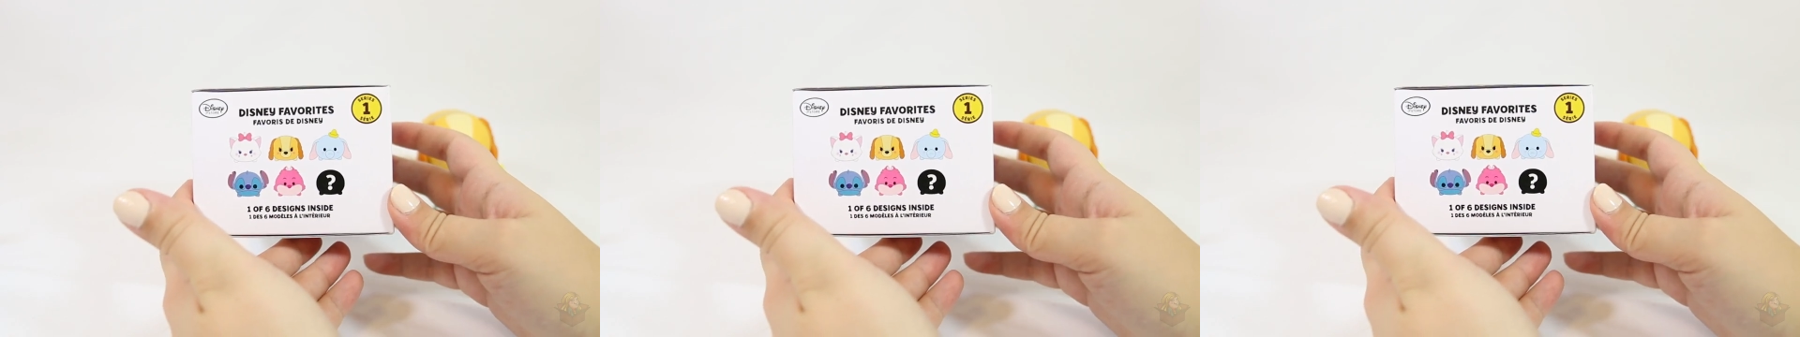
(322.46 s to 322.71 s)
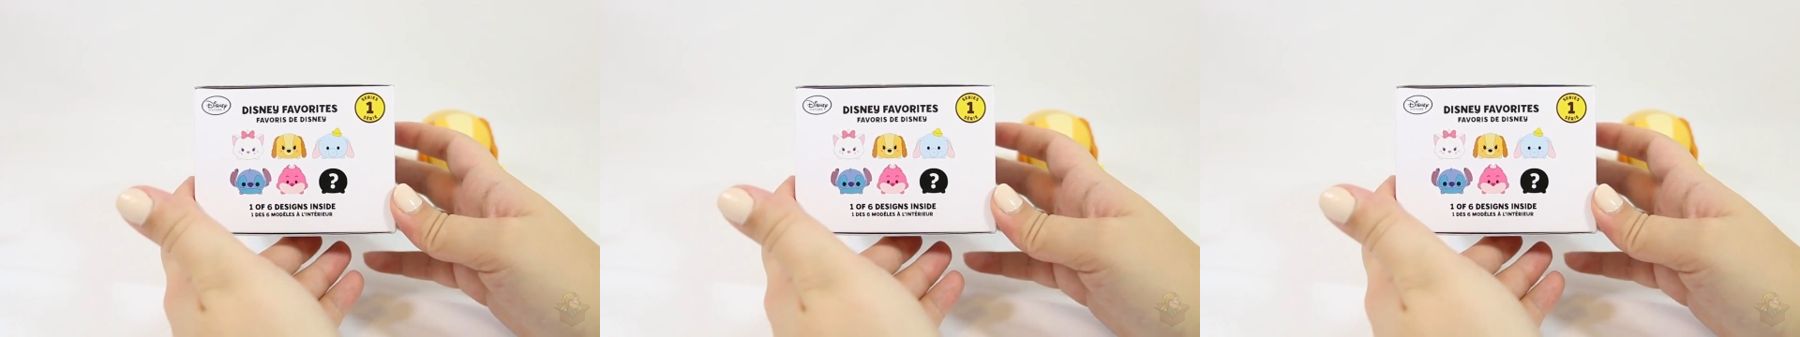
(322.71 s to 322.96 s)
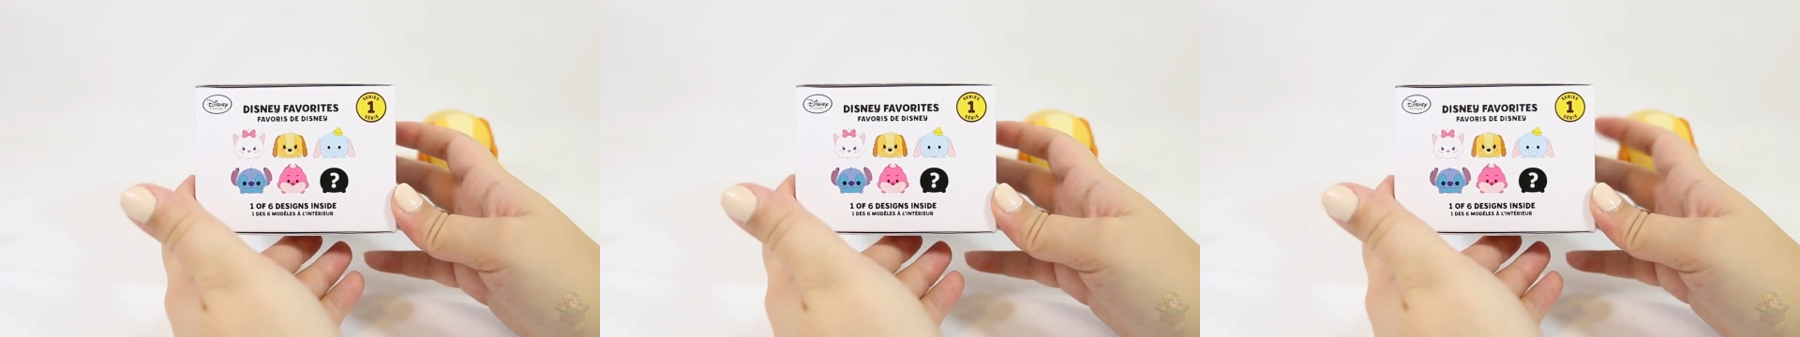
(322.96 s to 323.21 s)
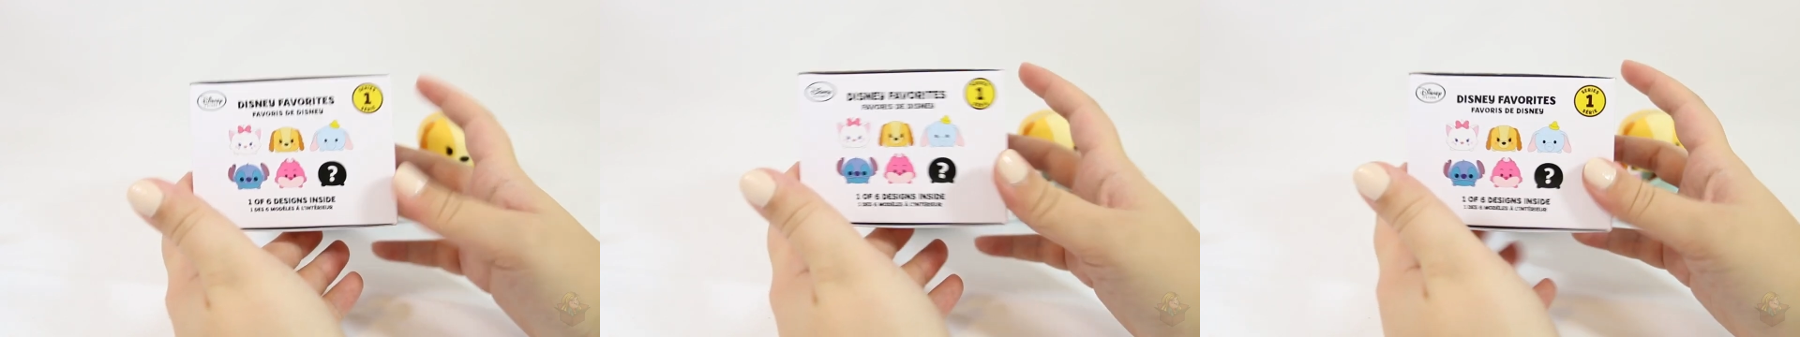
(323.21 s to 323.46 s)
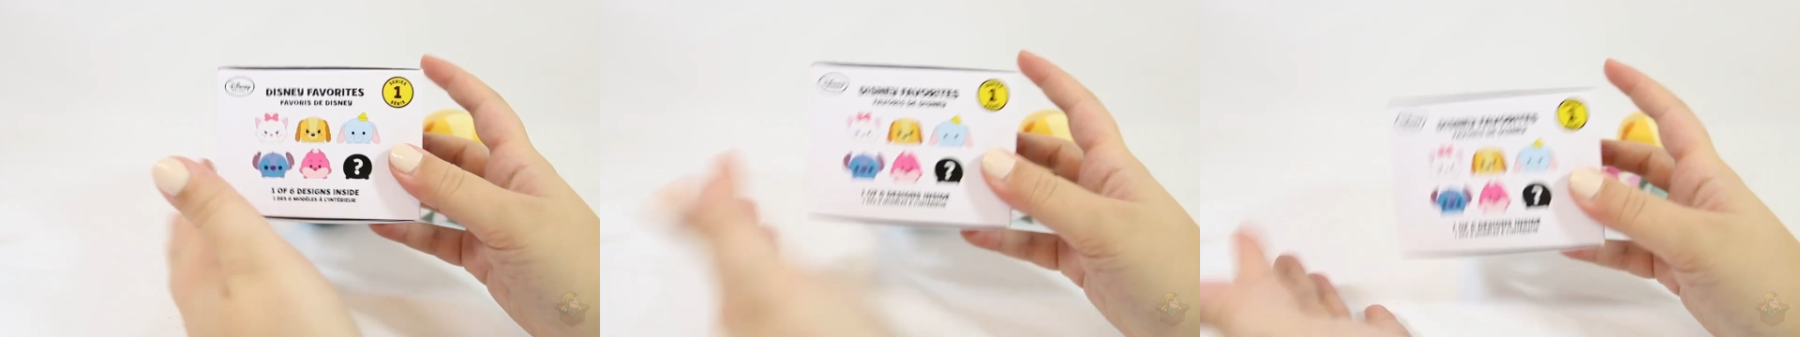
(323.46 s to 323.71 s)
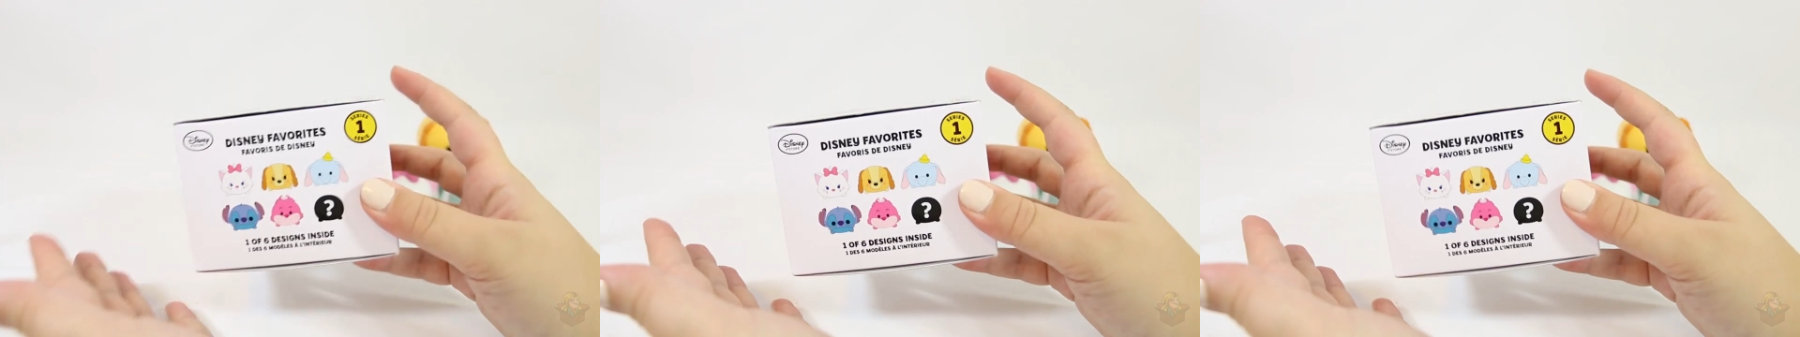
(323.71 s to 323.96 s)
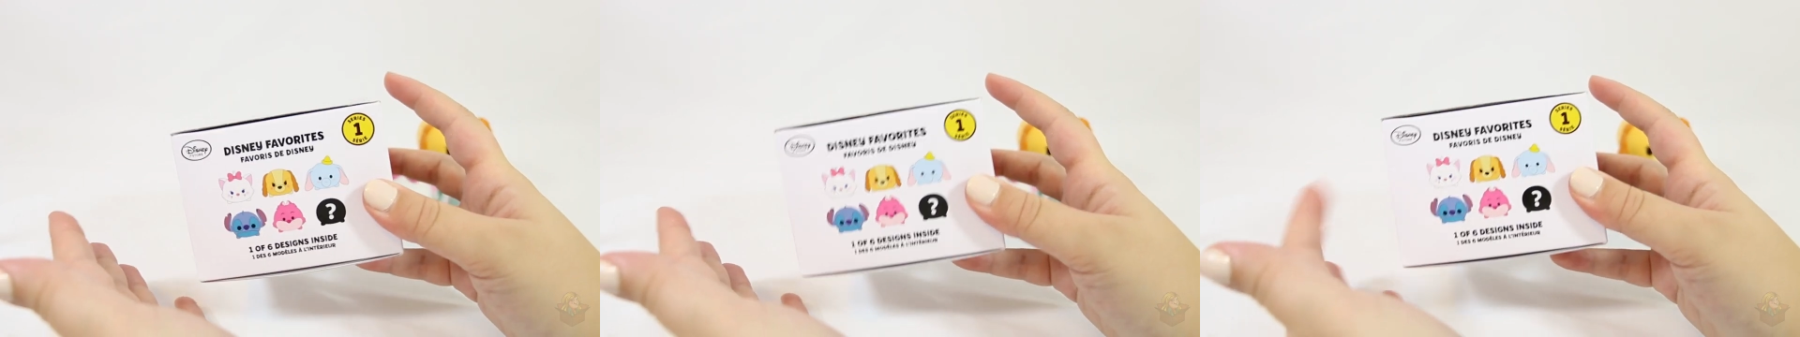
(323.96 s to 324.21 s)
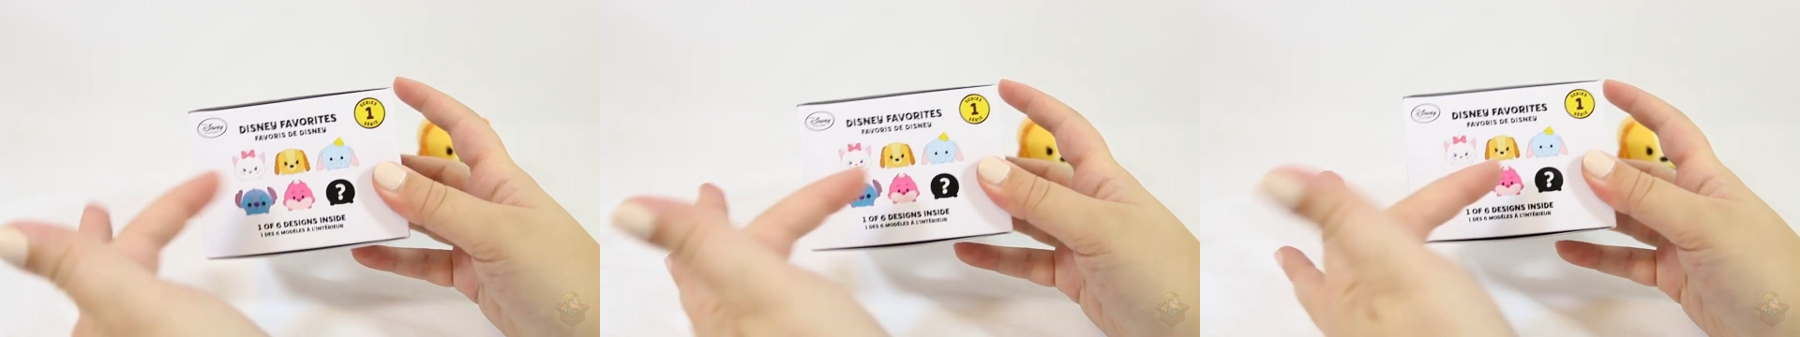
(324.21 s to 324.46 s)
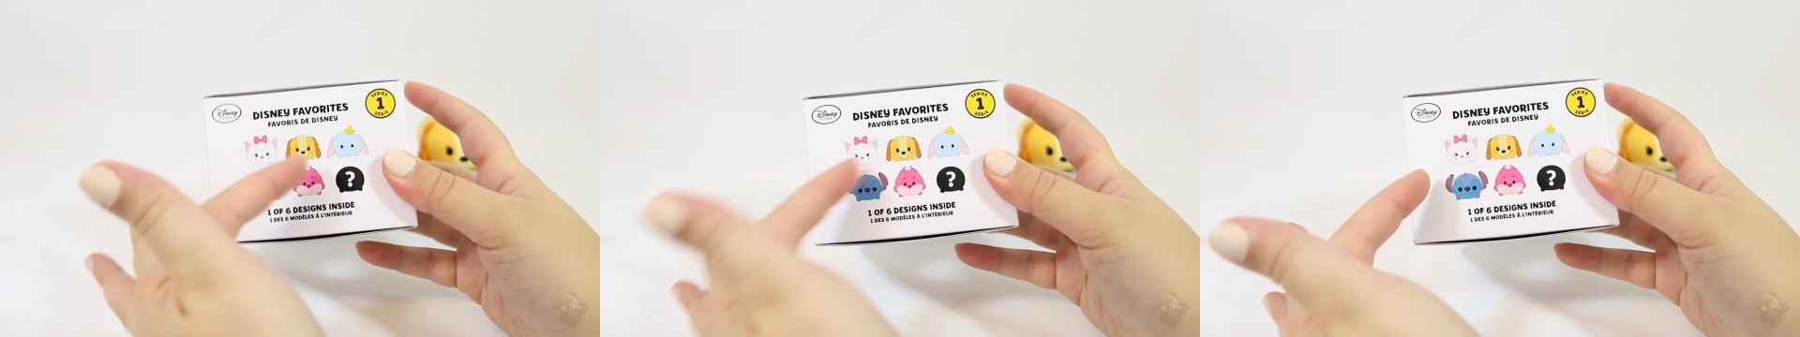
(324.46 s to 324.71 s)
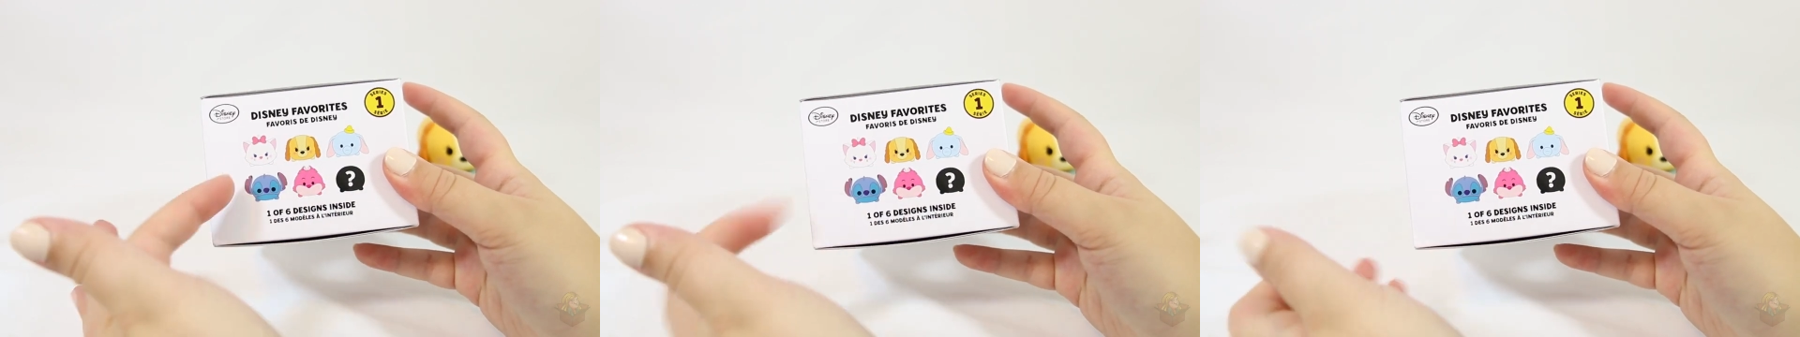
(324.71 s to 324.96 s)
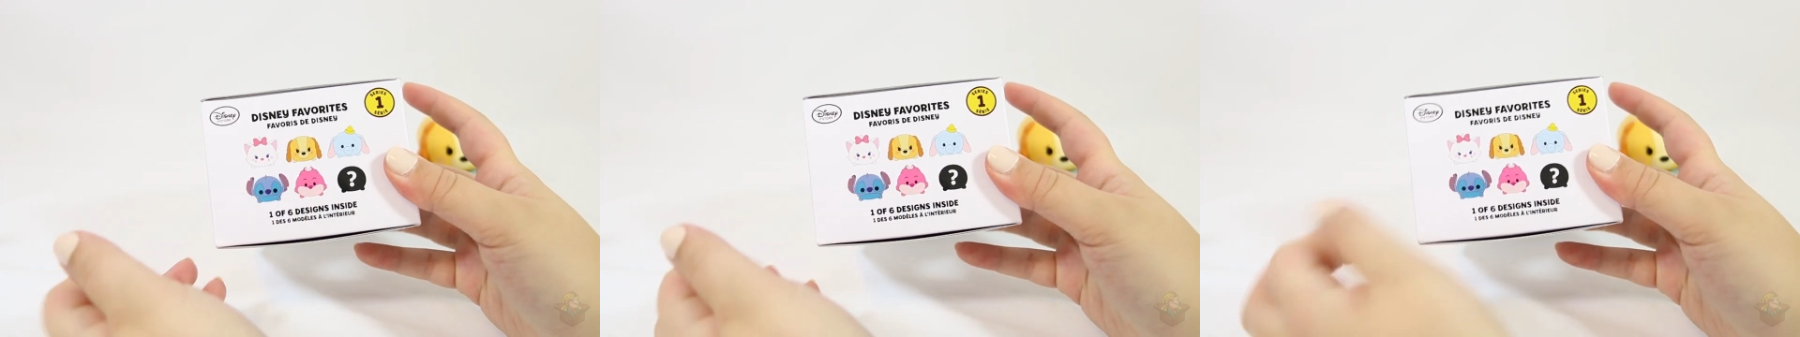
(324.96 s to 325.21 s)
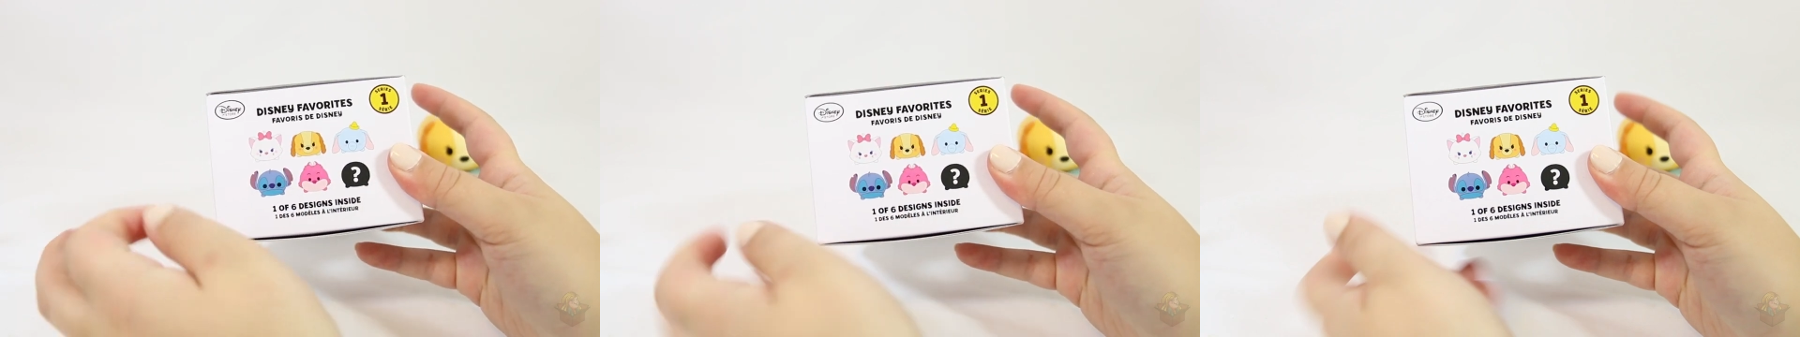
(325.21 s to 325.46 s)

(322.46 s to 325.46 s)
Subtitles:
No face is visible, so there are no lips to read.